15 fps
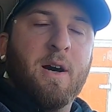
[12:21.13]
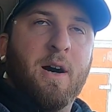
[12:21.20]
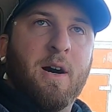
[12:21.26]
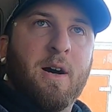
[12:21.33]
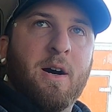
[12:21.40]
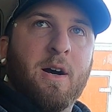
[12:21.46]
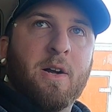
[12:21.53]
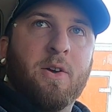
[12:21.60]

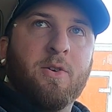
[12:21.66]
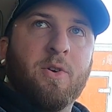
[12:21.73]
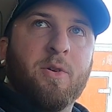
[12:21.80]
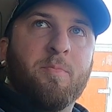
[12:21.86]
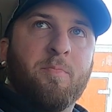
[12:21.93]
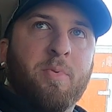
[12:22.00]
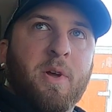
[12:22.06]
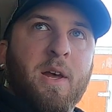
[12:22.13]
a
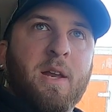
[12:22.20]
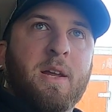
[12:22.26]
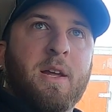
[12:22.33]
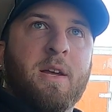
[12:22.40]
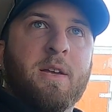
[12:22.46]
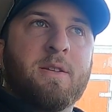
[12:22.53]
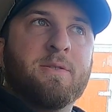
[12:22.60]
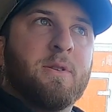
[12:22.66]
good bit,
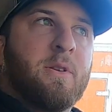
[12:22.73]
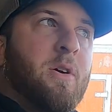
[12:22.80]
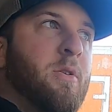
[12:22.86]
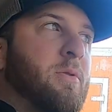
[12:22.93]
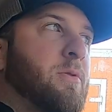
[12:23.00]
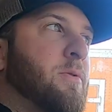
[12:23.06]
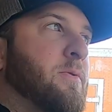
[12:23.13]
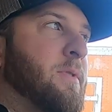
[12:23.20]
is
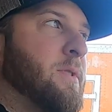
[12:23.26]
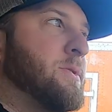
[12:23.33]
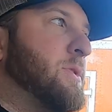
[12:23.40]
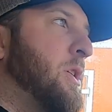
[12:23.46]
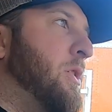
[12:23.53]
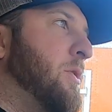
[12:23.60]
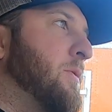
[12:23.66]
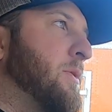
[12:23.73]
local versus
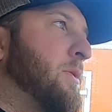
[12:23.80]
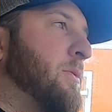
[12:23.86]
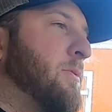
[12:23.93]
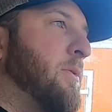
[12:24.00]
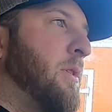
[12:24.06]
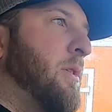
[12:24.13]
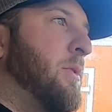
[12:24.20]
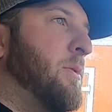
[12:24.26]
over the
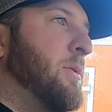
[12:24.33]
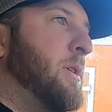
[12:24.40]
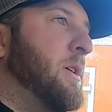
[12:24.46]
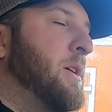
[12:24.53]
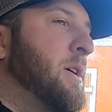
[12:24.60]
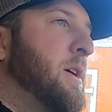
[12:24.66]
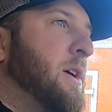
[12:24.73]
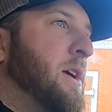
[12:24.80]
road.
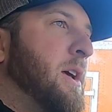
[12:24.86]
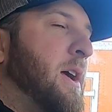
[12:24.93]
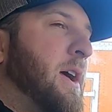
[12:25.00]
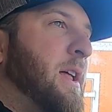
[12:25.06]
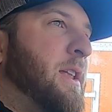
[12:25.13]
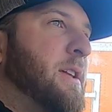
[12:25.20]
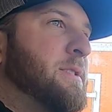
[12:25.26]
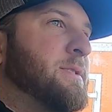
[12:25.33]

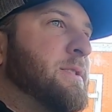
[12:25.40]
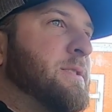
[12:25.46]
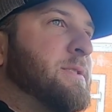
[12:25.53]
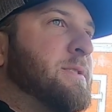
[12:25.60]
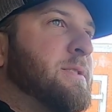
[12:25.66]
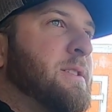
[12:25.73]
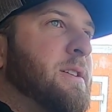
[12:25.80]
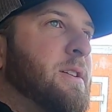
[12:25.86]
And this
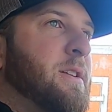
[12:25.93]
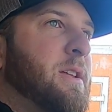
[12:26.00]
is